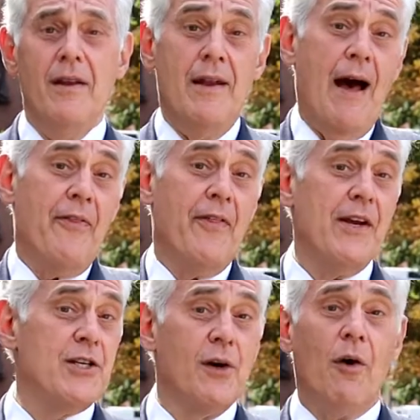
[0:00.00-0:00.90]
Not that they
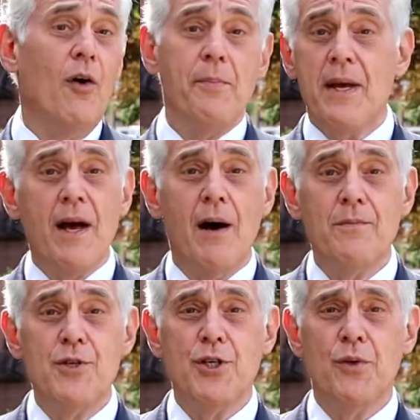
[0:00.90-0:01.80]
should all
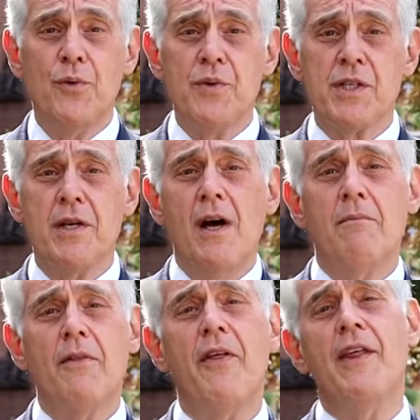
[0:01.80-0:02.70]
become Jews,
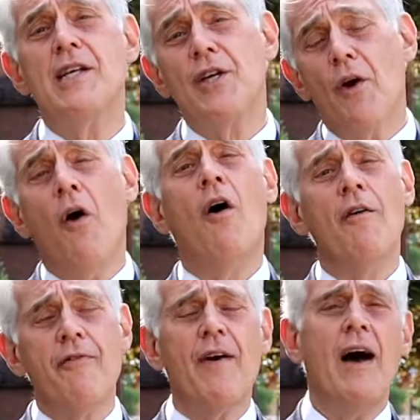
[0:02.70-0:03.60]
but that they should all
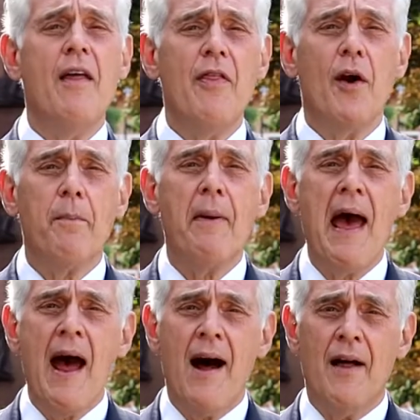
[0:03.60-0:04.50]
find their
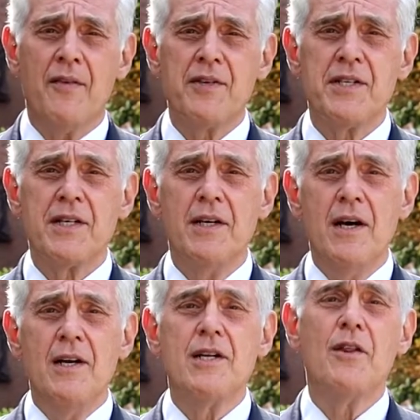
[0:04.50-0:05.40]
paths
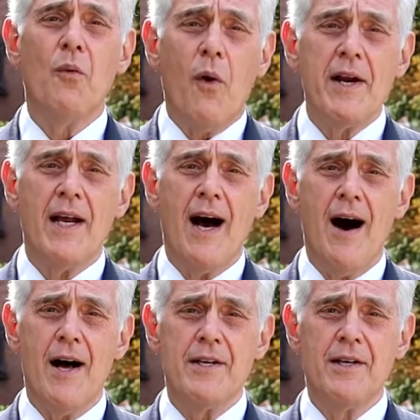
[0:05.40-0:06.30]
to the one
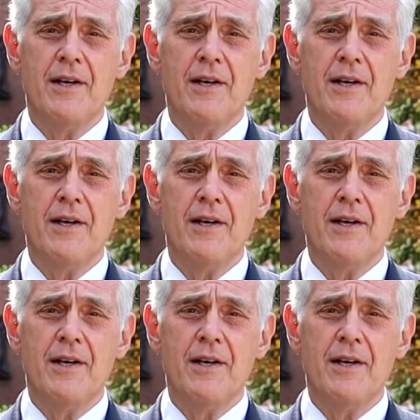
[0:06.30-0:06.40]
God,